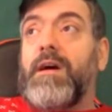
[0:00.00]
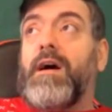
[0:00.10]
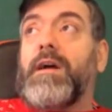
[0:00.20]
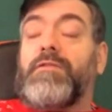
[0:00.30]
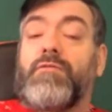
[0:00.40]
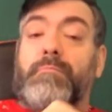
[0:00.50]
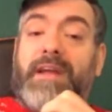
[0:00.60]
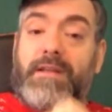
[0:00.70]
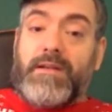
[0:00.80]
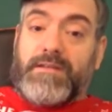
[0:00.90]
I do
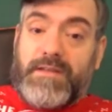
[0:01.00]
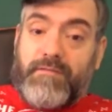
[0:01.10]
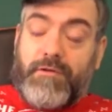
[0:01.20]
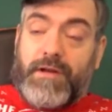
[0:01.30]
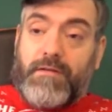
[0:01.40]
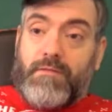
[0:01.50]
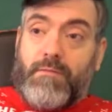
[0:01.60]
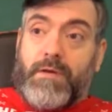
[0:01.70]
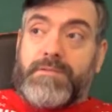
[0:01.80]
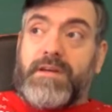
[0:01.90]
maintenance every day on the
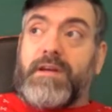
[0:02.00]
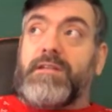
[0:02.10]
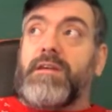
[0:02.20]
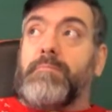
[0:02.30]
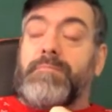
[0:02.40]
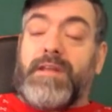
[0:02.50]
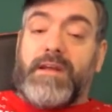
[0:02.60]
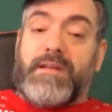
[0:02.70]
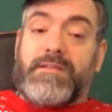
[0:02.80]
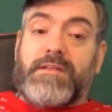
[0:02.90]
website,
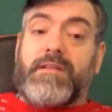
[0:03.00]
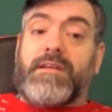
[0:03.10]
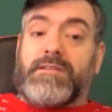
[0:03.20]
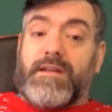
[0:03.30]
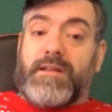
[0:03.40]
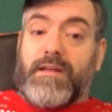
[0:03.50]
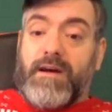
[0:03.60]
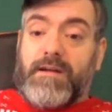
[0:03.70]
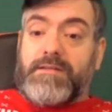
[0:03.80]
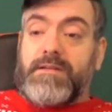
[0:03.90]
updates and things like
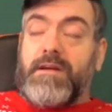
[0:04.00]
that.